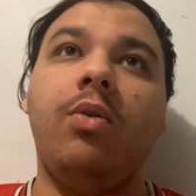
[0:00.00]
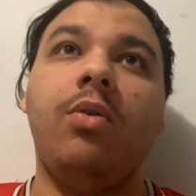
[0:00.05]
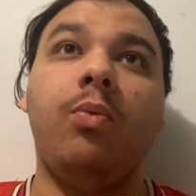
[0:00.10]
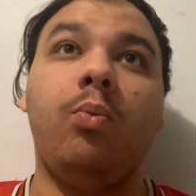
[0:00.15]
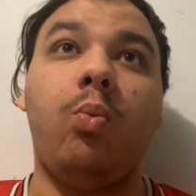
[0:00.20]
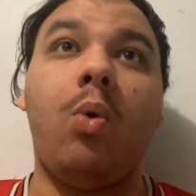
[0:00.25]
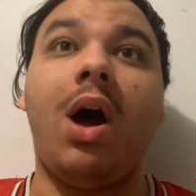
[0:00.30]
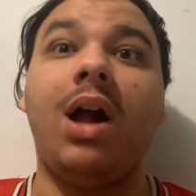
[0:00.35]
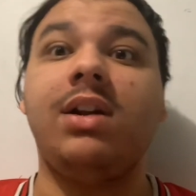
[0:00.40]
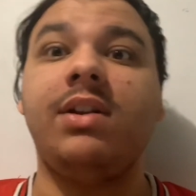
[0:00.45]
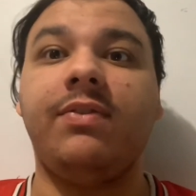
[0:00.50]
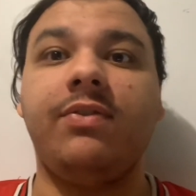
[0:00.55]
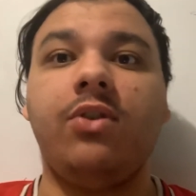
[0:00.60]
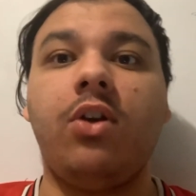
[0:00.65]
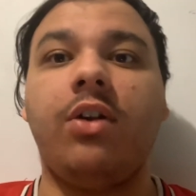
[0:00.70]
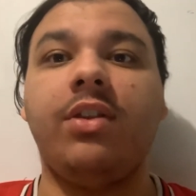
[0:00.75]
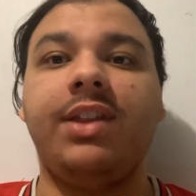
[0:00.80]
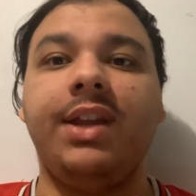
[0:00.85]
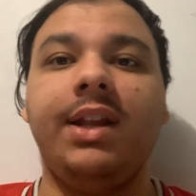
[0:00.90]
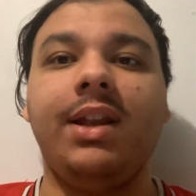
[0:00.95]
one, if
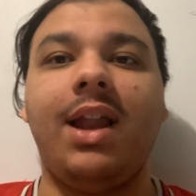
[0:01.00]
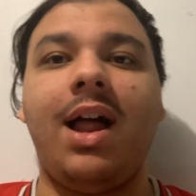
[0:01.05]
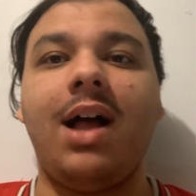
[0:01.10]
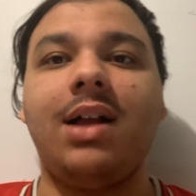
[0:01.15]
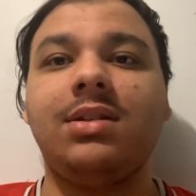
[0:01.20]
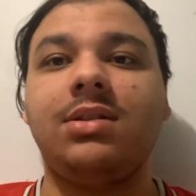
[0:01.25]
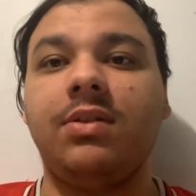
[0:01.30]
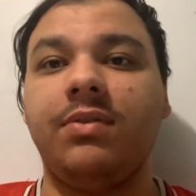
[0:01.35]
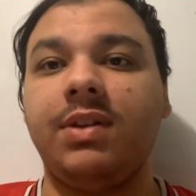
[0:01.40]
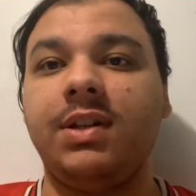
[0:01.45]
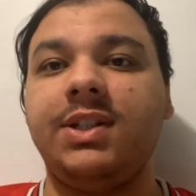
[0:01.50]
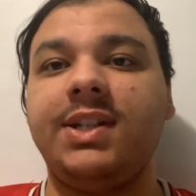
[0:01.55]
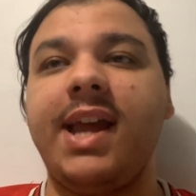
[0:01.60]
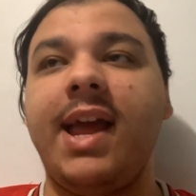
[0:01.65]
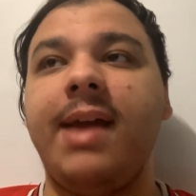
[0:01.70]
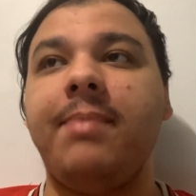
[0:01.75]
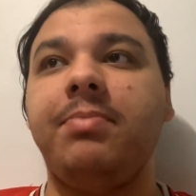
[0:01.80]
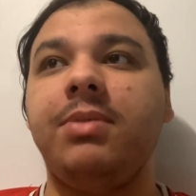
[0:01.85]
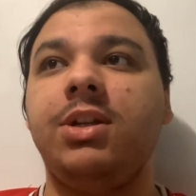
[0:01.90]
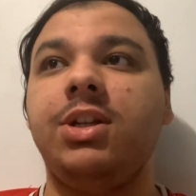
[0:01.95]
not the last, of the
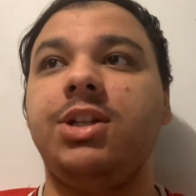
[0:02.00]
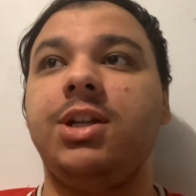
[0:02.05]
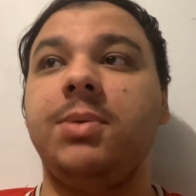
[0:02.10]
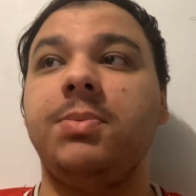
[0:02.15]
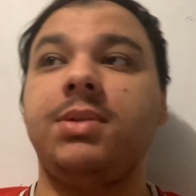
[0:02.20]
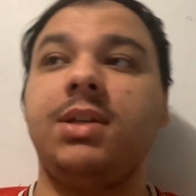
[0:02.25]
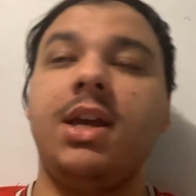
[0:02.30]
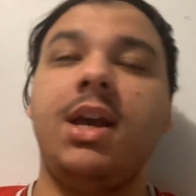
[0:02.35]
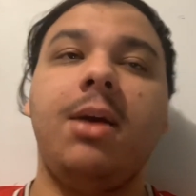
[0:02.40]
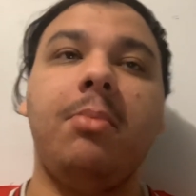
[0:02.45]
championships.